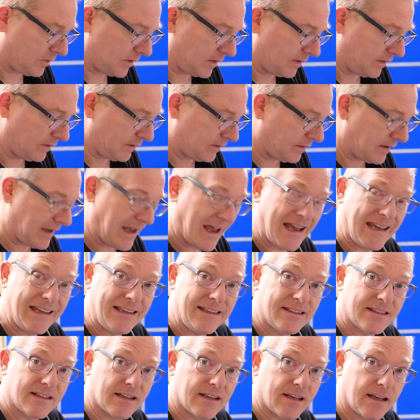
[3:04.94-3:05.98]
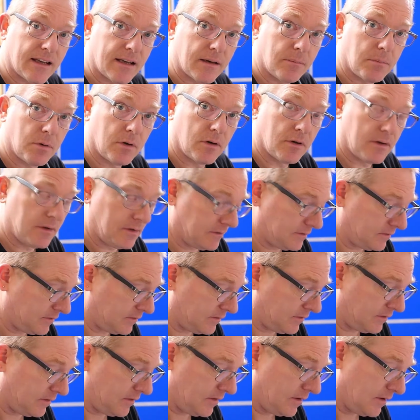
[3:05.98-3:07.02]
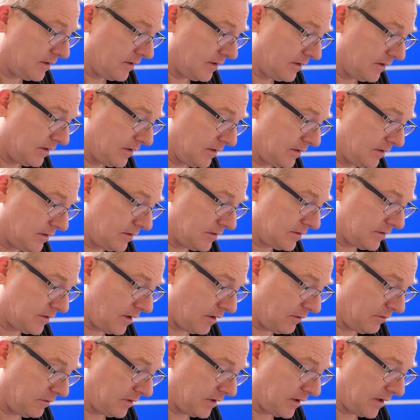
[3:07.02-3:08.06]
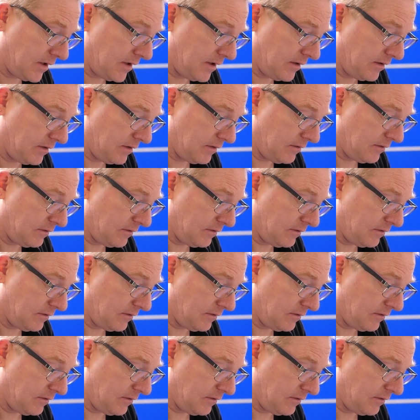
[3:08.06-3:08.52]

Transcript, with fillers: with eight gigabytes, the Sony